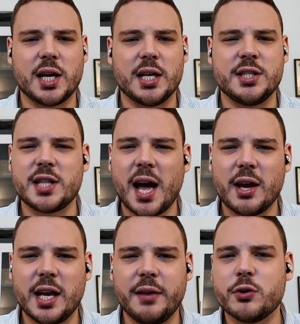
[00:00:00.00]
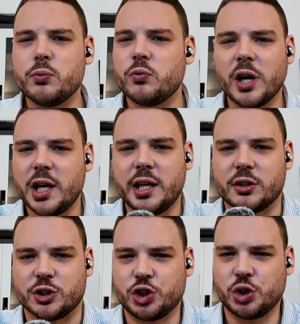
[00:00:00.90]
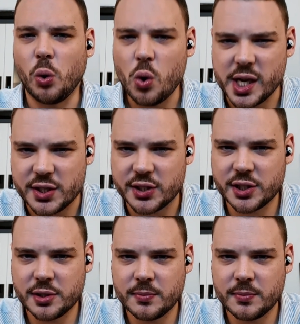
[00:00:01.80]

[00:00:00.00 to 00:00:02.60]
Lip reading: is that even really a choice?